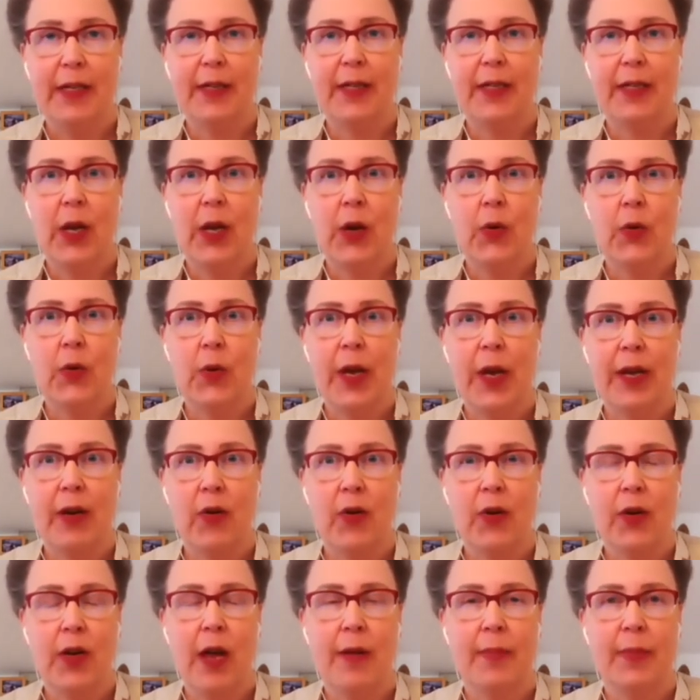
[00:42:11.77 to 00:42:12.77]
So it all
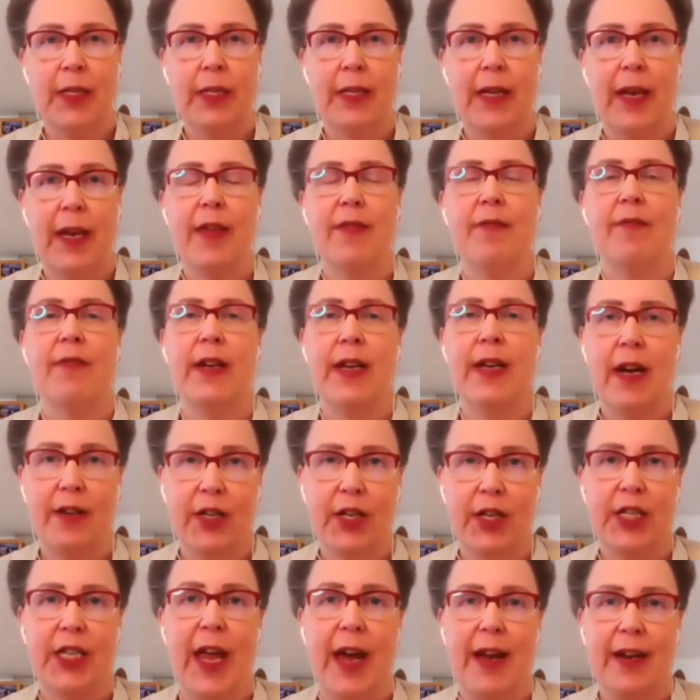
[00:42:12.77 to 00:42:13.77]
comes together in
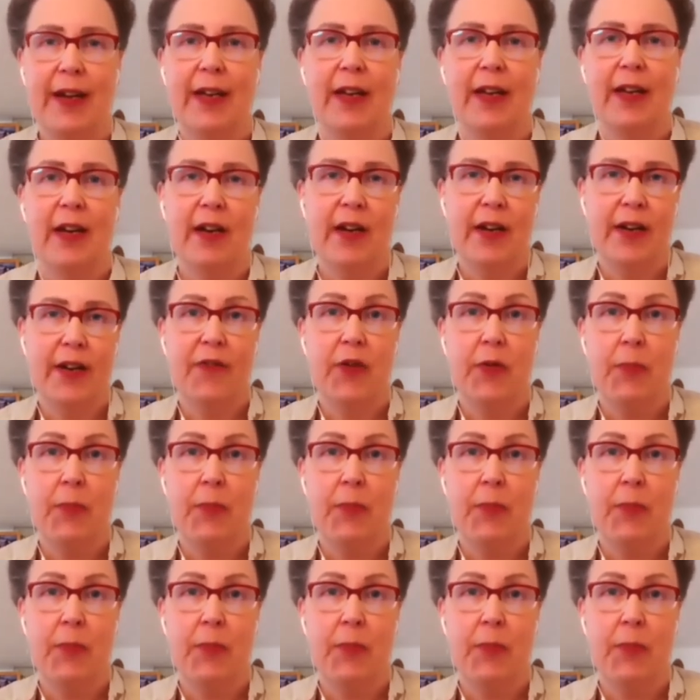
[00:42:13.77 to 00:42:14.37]
understanding kind of the